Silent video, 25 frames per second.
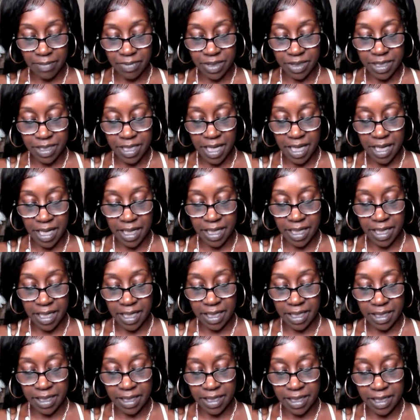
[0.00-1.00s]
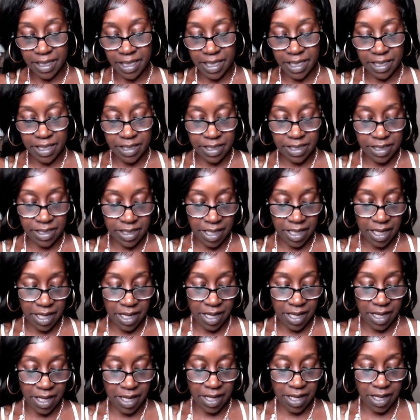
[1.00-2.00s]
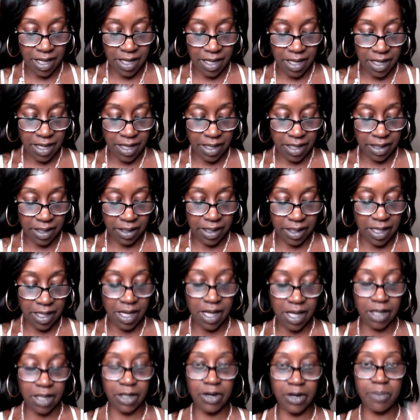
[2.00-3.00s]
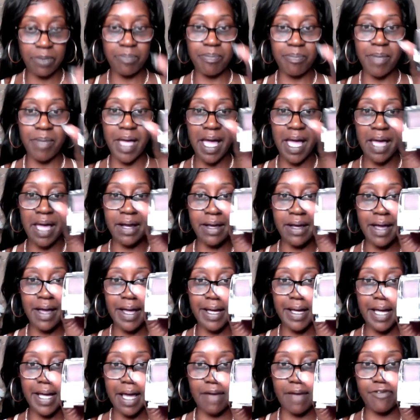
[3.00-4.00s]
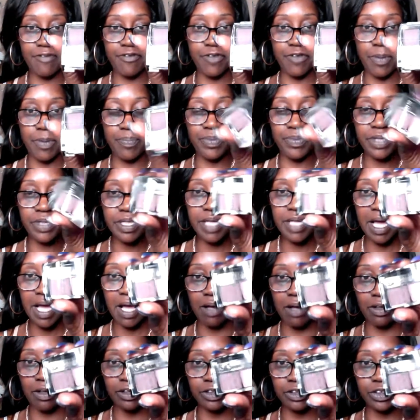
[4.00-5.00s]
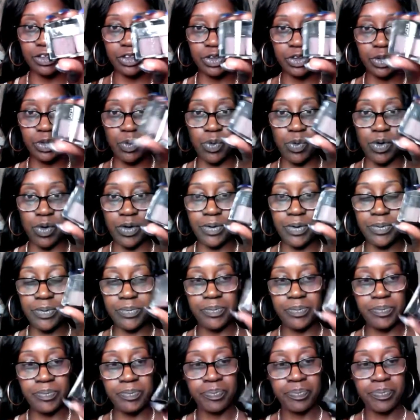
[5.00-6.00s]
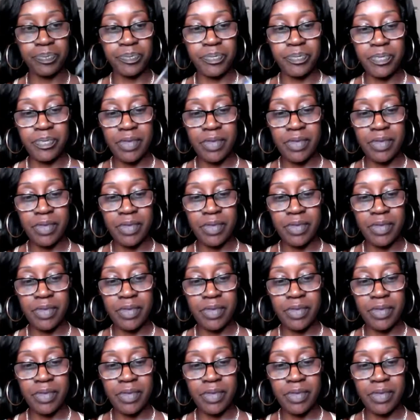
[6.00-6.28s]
I am taking this uh, color mat I got from the dollar store.